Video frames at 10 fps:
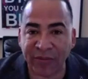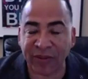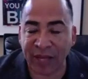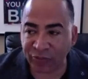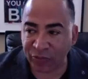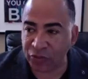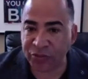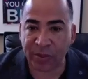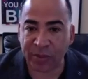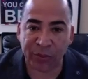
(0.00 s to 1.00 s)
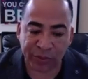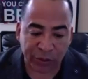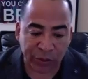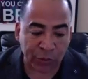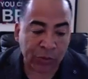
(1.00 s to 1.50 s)
life will do something with
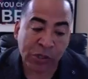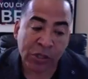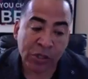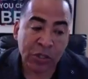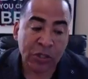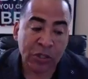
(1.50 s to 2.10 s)
you. Oh.